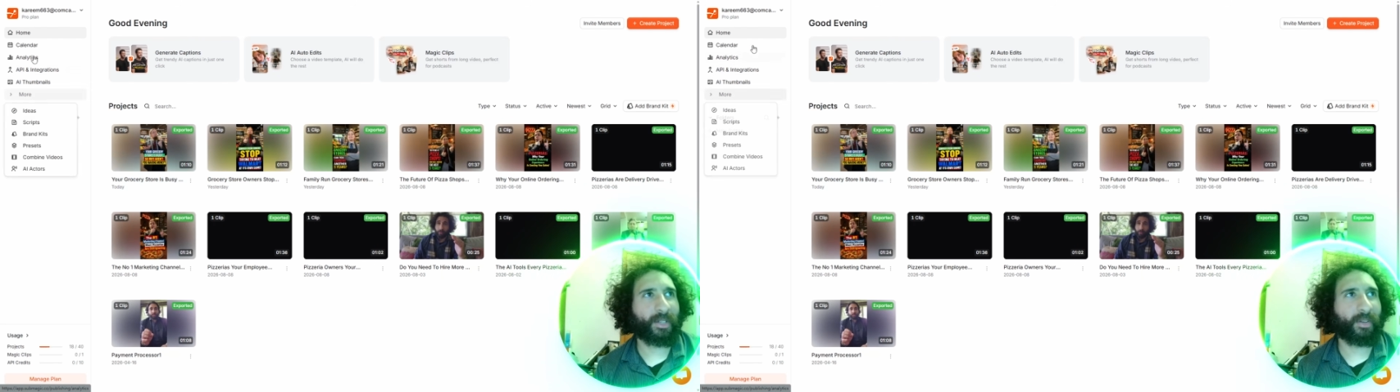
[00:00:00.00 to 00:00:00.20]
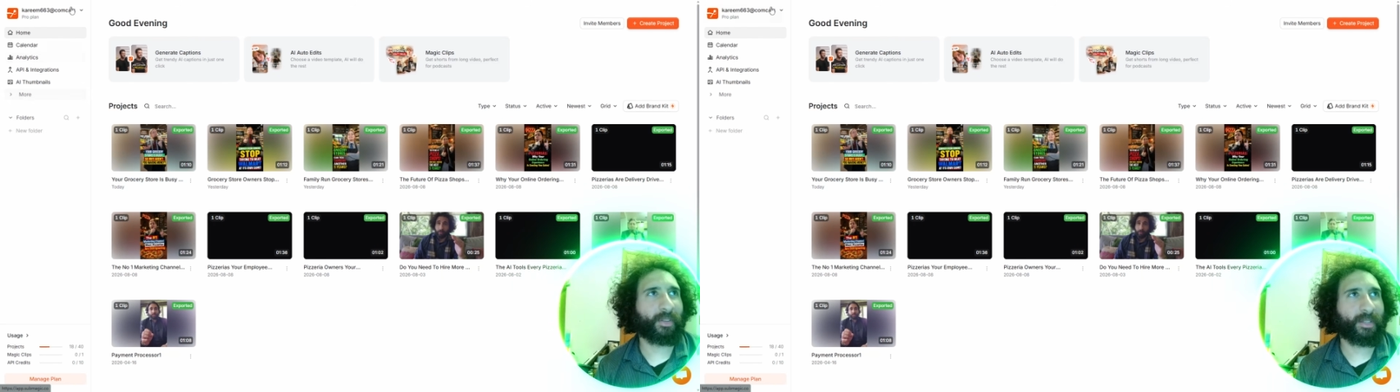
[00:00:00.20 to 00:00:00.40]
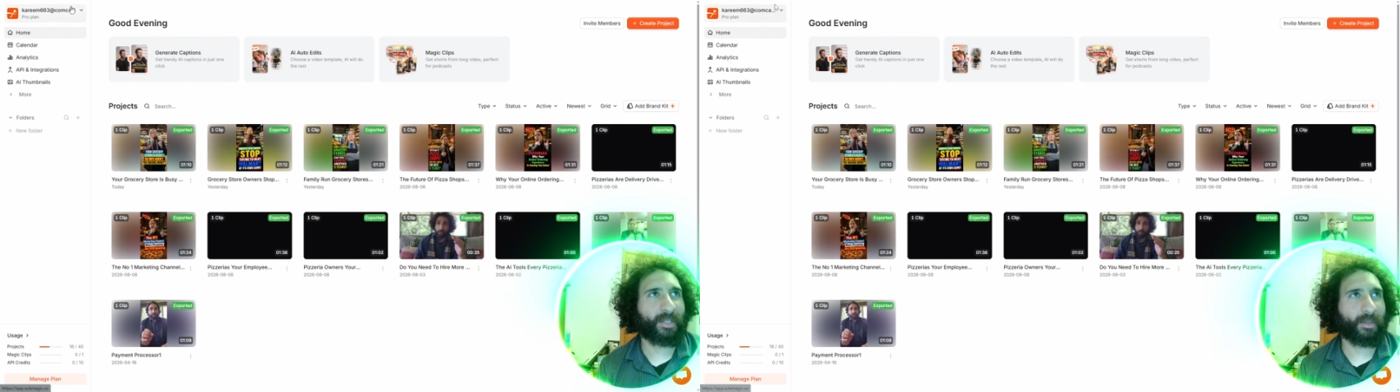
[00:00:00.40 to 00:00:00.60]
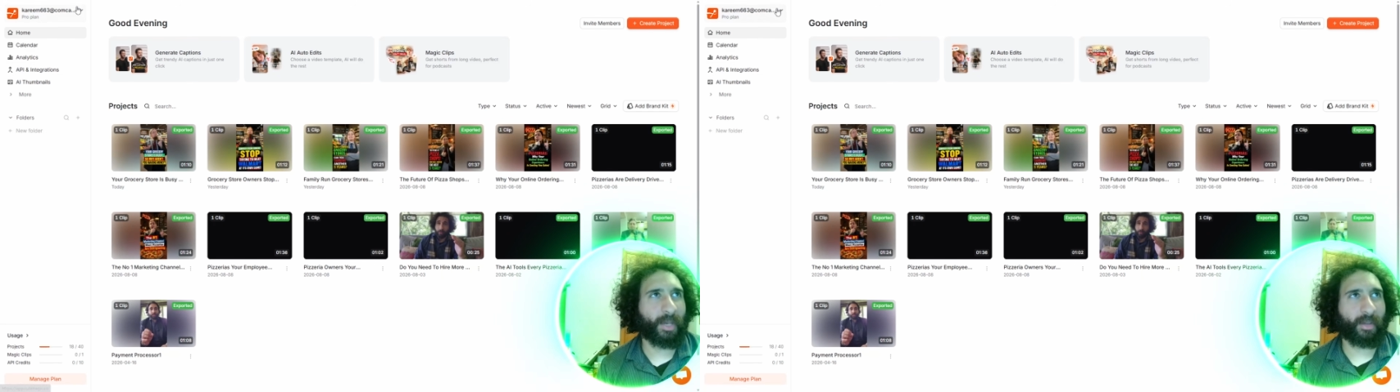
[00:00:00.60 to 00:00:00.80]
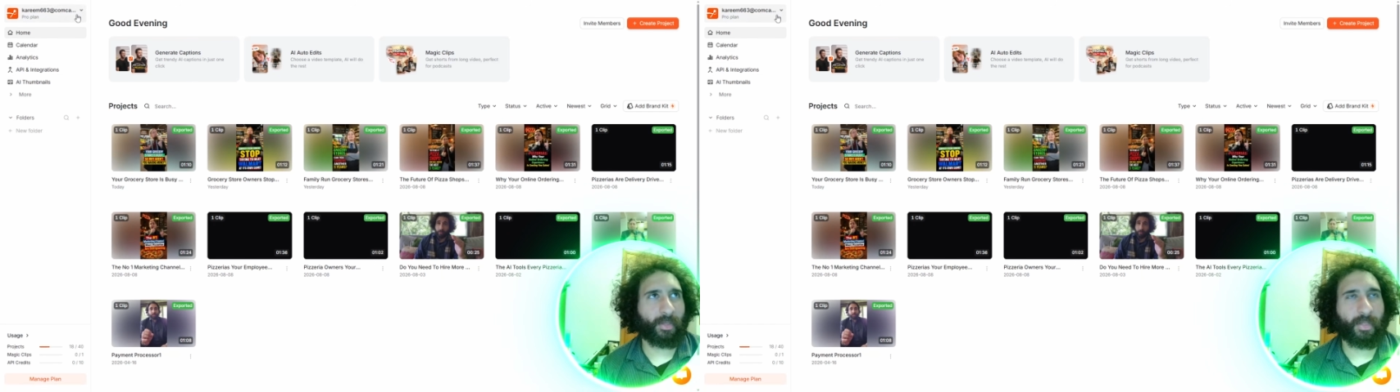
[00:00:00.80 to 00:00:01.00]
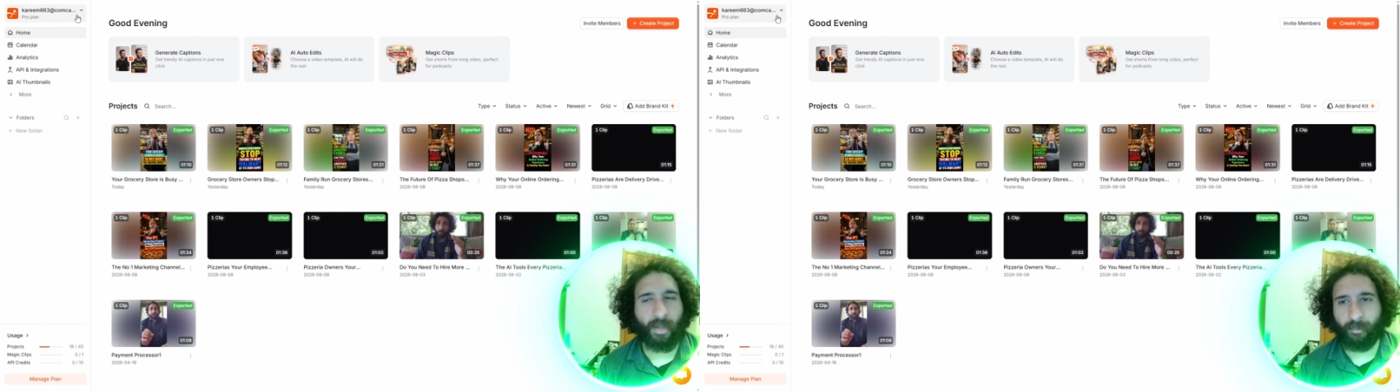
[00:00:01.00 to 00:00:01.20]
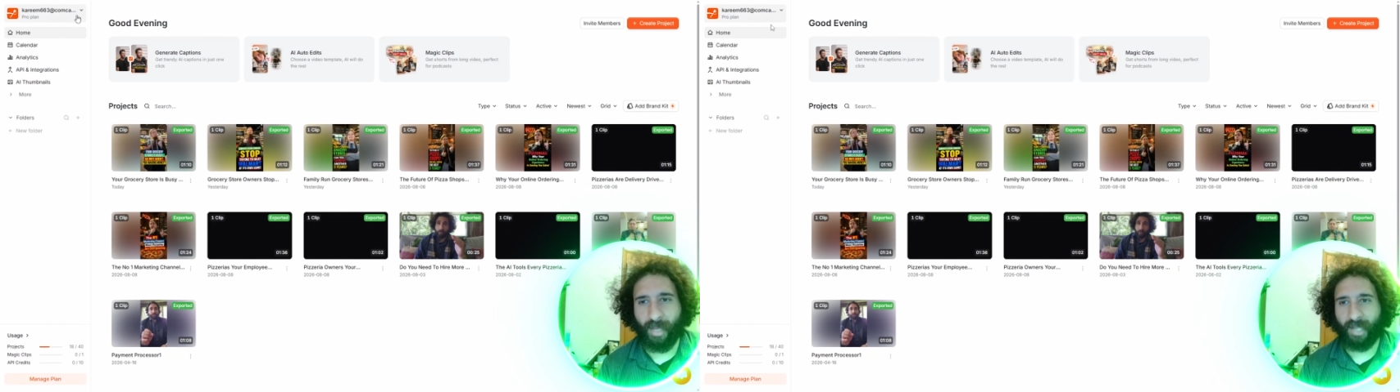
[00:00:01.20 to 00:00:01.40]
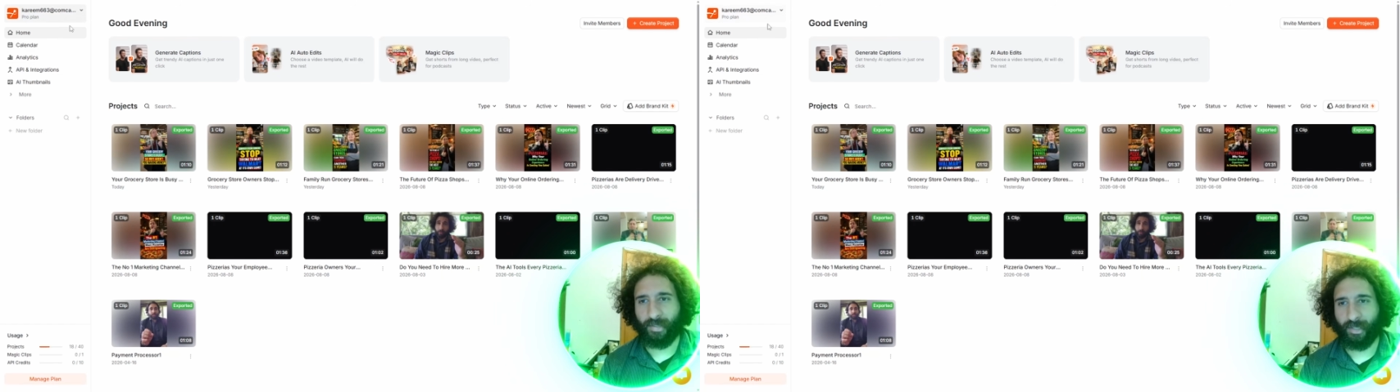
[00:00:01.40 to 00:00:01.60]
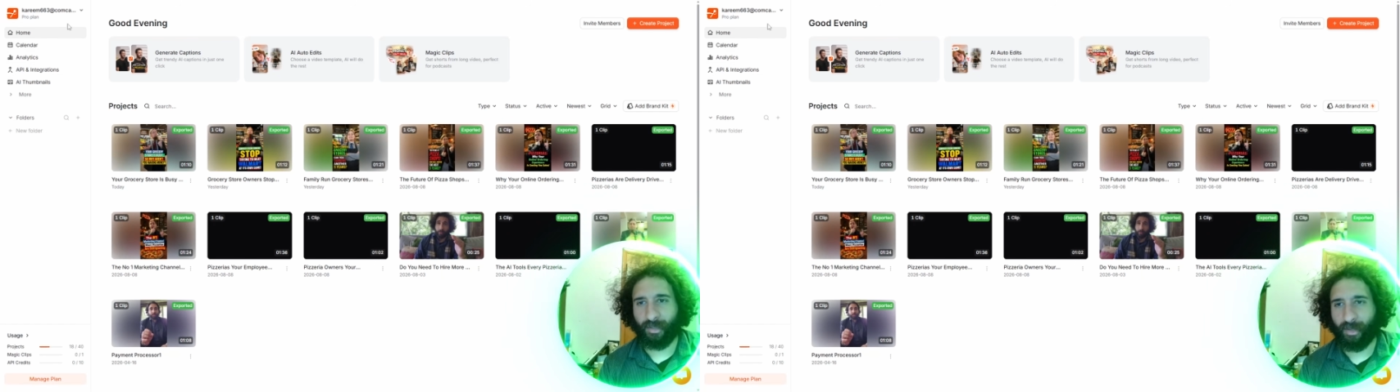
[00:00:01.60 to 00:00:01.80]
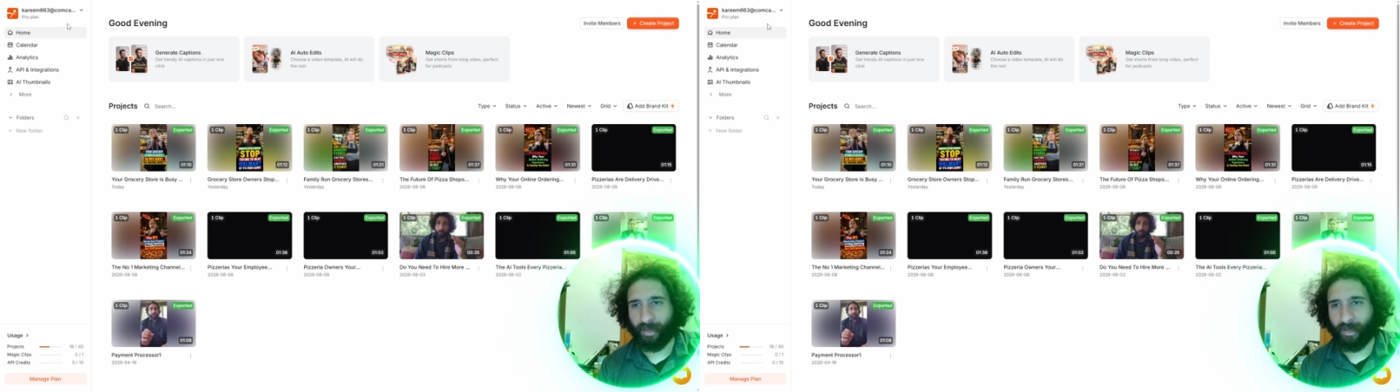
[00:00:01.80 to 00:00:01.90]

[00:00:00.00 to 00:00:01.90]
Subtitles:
No, this is about Thumbmagic, not